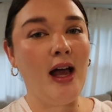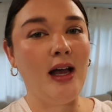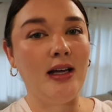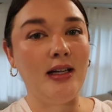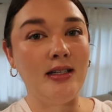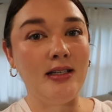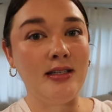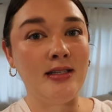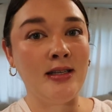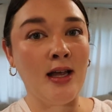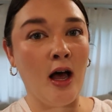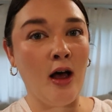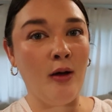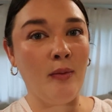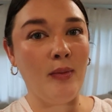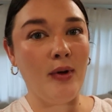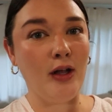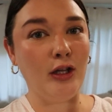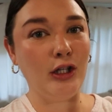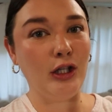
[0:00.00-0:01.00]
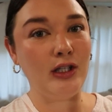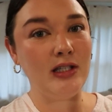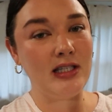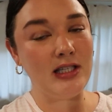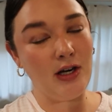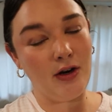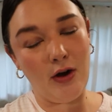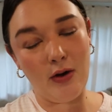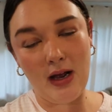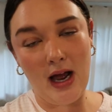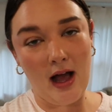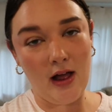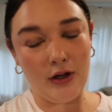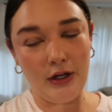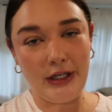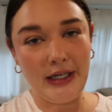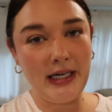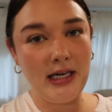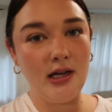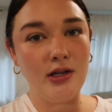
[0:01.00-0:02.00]
and some zero
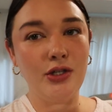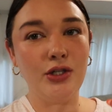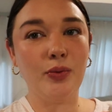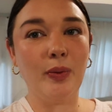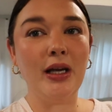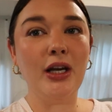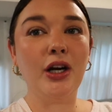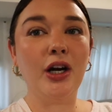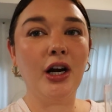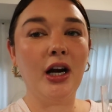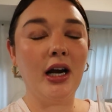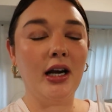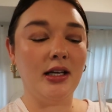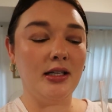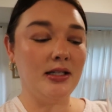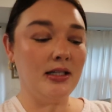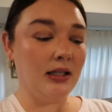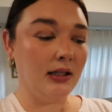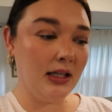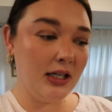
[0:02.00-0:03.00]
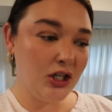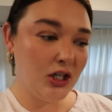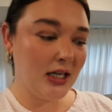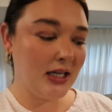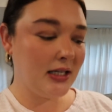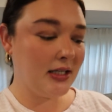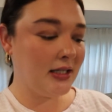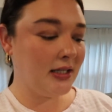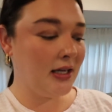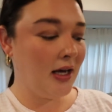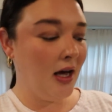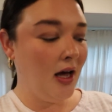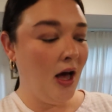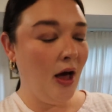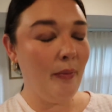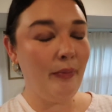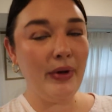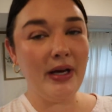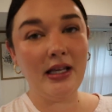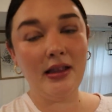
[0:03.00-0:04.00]
calorie sweetener, and it's delicious.
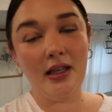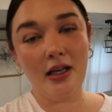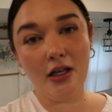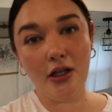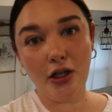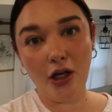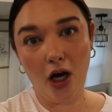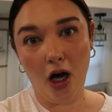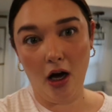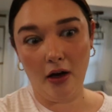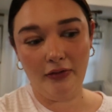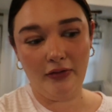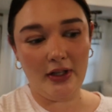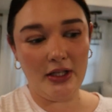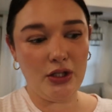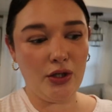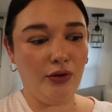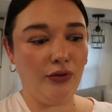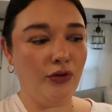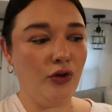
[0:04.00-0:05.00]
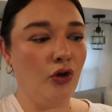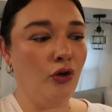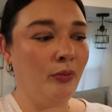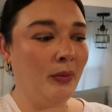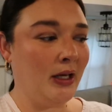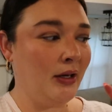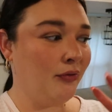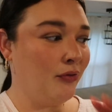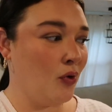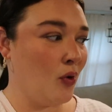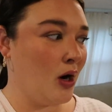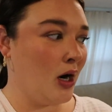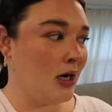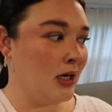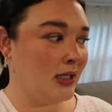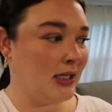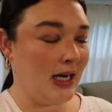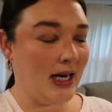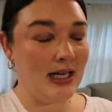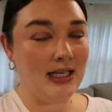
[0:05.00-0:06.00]
Big thing of coffee to fuel me
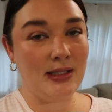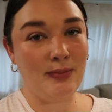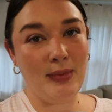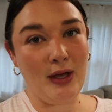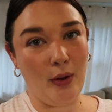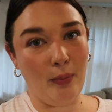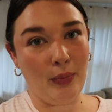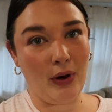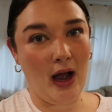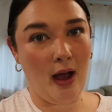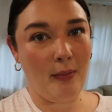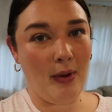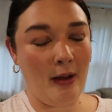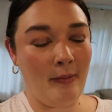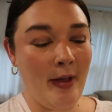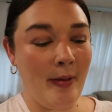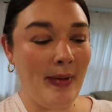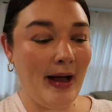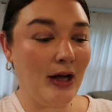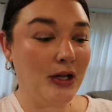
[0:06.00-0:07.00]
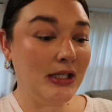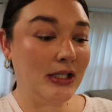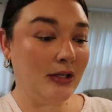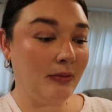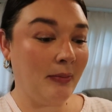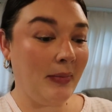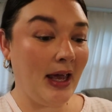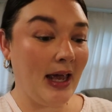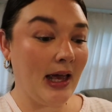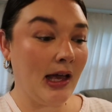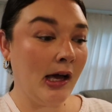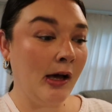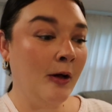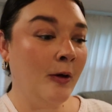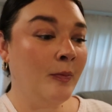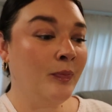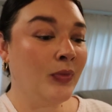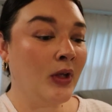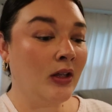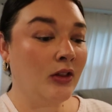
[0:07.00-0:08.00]
for today's meal prep. I'm about to make
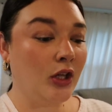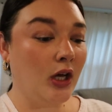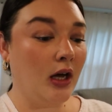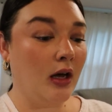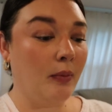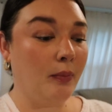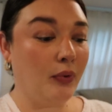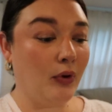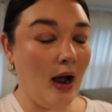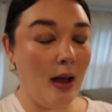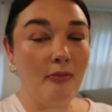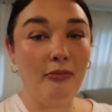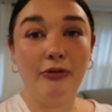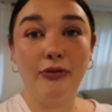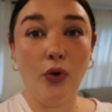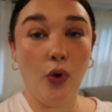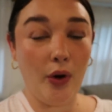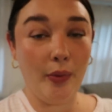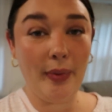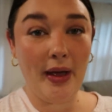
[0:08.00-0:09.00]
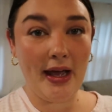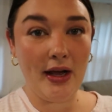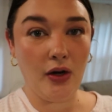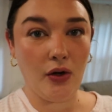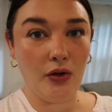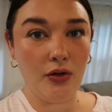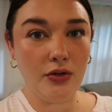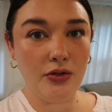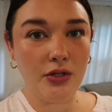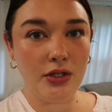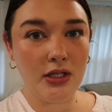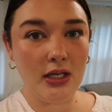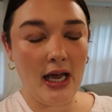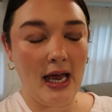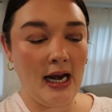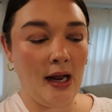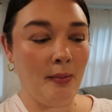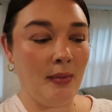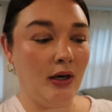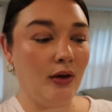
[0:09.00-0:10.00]
the prep for bagels
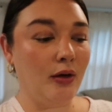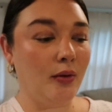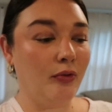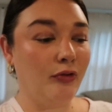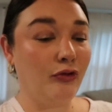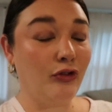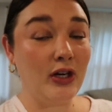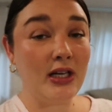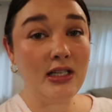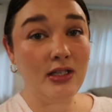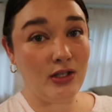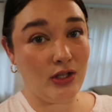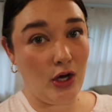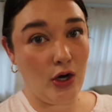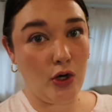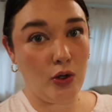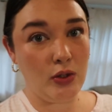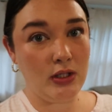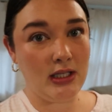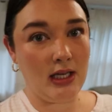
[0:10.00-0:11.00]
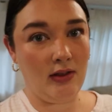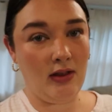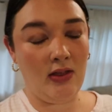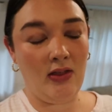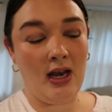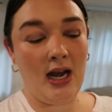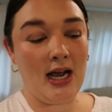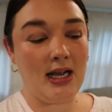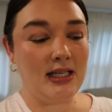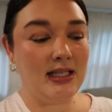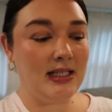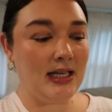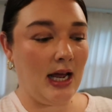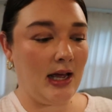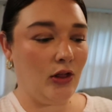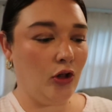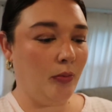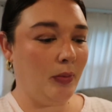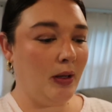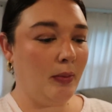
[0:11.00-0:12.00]
and I'm gonna freeze those and then the next
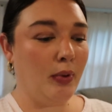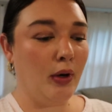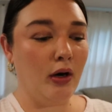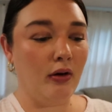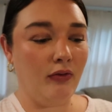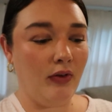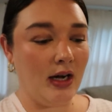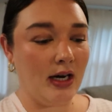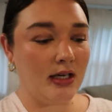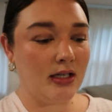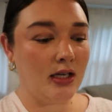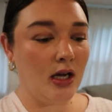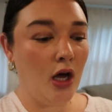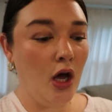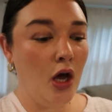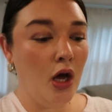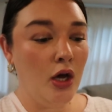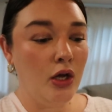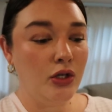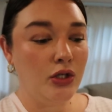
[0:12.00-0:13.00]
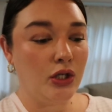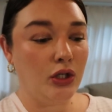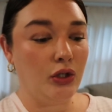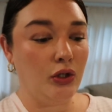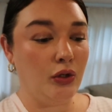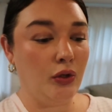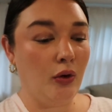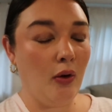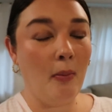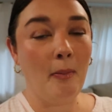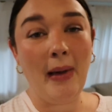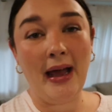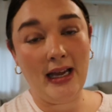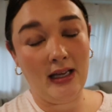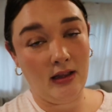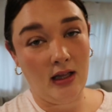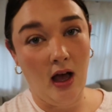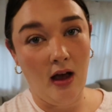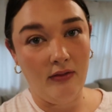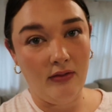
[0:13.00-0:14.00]
day they'll be perfect to
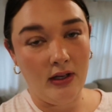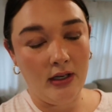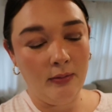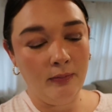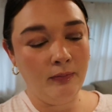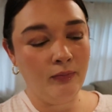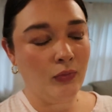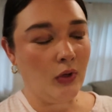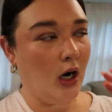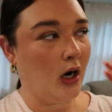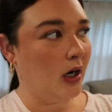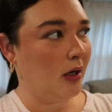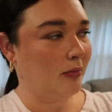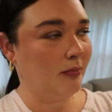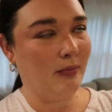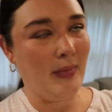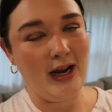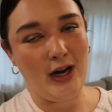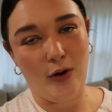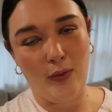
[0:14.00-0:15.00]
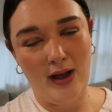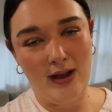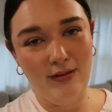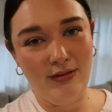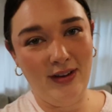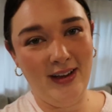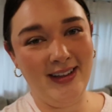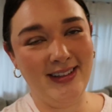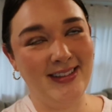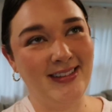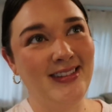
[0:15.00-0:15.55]
mic in the oven or microwave